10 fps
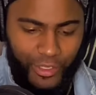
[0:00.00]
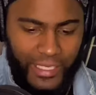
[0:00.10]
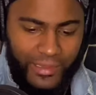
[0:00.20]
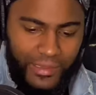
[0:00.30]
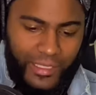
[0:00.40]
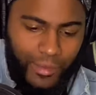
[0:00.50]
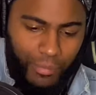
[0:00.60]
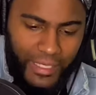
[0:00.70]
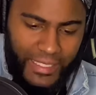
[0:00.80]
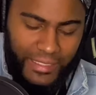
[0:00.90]
And number
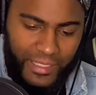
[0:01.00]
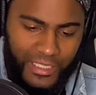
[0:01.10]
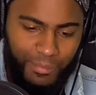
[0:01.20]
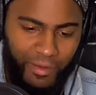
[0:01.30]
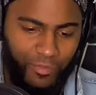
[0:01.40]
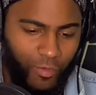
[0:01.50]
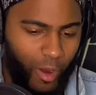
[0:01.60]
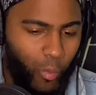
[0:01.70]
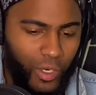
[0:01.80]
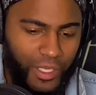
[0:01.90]
9, I think, is by far
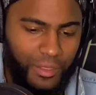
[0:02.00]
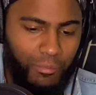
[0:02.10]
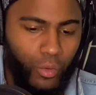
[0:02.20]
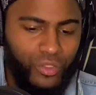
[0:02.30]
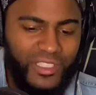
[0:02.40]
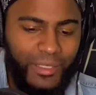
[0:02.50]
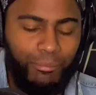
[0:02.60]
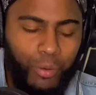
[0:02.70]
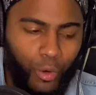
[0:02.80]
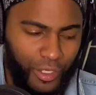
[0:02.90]
one of the most
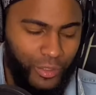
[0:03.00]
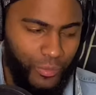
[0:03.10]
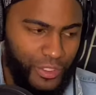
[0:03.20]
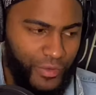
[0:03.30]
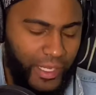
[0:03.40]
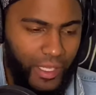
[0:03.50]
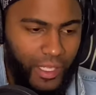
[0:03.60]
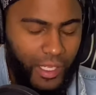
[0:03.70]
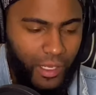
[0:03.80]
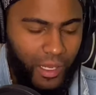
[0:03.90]
important ones, right?
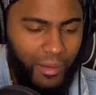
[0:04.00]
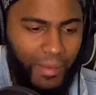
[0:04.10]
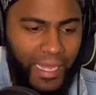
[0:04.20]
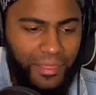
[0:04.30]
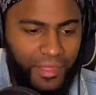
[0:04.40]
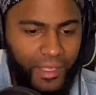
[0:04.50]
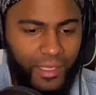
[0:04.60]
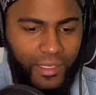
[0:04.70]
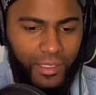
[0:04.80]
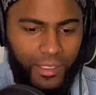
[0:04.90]
I think
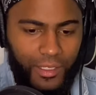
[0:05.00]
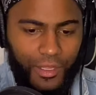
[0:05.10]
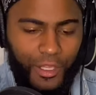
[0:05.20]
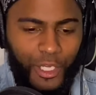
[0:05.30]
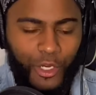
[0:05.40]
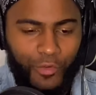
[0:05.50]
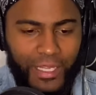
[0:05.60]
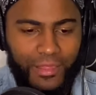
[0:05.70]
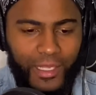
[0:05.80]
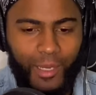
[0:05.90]
the
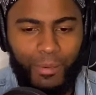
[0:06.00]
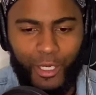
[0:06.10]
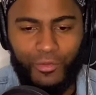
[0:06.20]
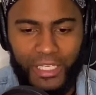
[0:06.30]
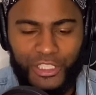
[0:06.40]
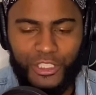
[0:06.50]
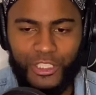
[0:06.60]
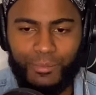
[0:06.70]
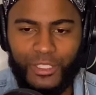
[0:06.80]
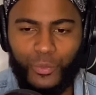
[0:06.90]
great thing about our
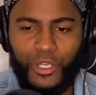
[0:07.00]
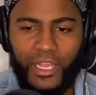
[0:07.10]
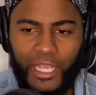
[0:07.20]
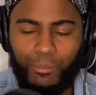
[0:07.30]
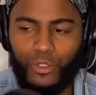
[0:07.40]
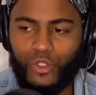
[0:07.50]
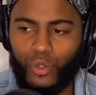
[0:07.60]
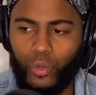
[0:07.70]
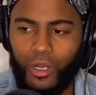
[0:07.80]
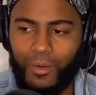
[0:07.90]
relationship is when you're able
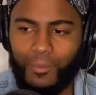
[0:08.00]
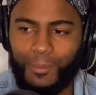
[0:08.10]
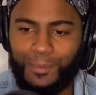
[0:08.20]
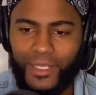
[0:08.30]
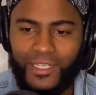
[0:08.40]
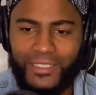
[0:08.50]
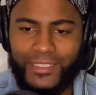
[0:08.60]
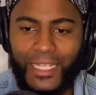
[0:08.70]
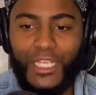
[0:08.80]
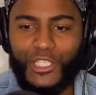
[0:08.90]
to
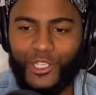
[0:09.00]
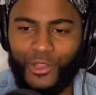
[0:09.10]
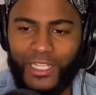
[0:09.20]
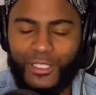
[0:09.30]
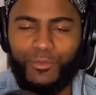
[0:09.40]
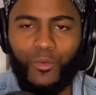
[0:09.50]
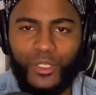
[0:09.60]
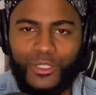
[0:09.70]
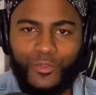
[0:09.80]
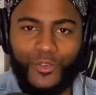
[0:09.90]
date each other as if it
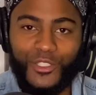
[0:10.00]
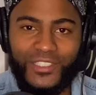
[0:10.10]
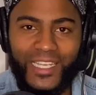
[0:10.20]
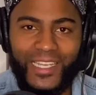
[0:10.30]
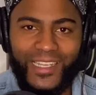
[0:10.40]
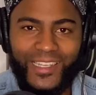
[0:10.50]
was the first date.